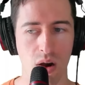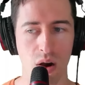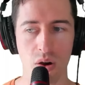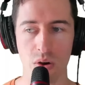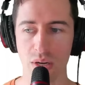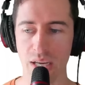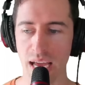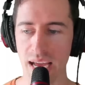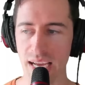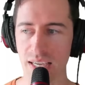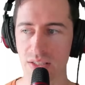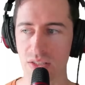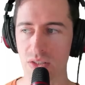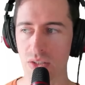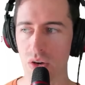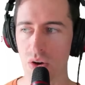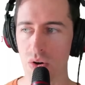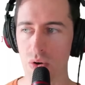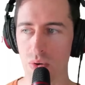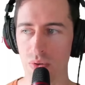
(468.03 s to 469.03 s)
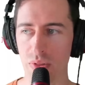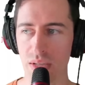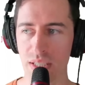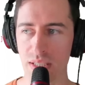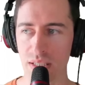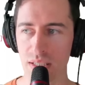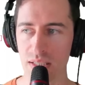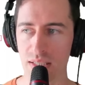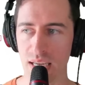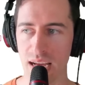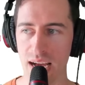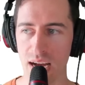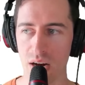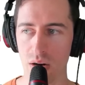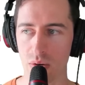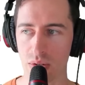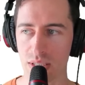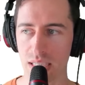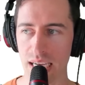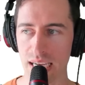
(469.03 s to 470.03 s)
Okay, so this is
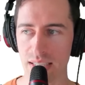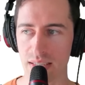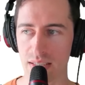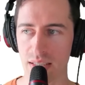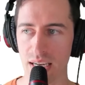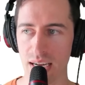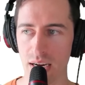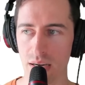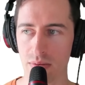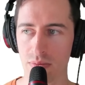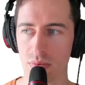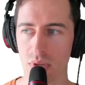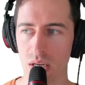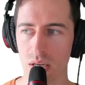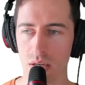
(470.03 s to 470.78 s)
our test now.